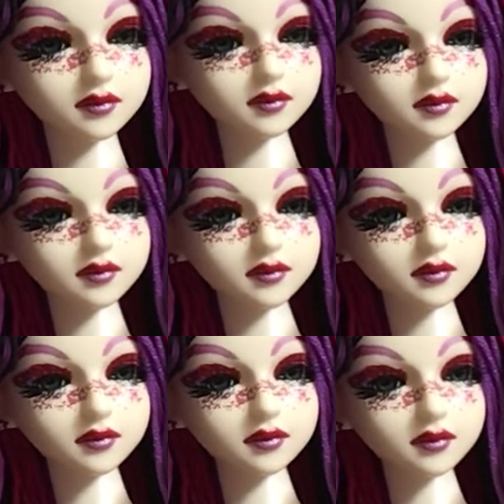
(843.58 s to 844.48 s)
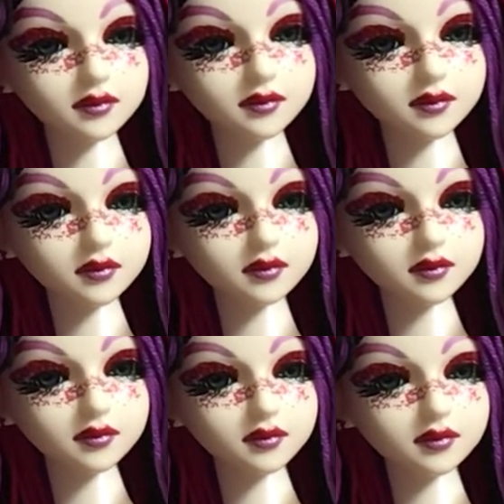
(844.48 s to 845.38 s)
to have to wait until I deal with
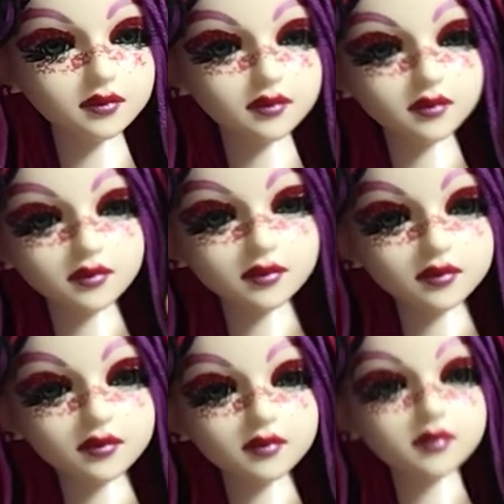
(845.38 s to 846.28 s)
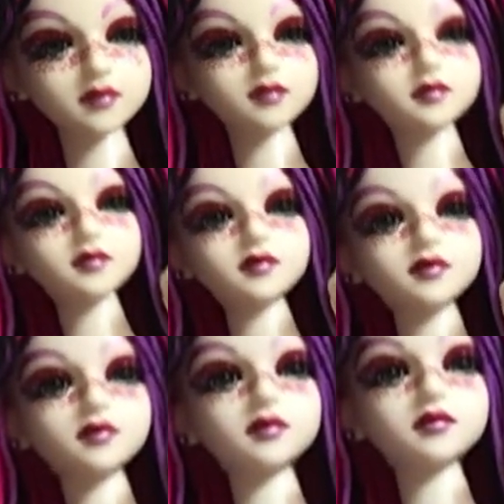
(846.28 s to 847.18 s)
her later. But this is my
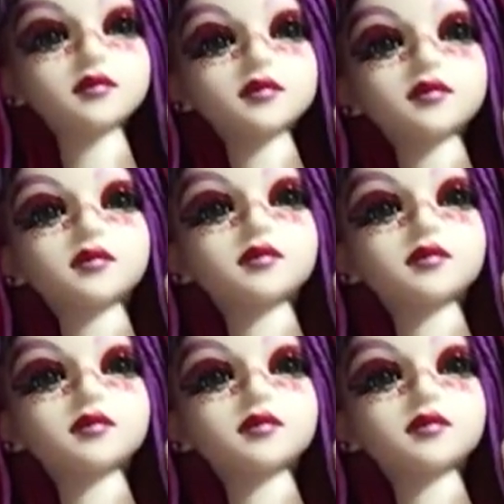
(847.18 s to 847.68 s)
beautiful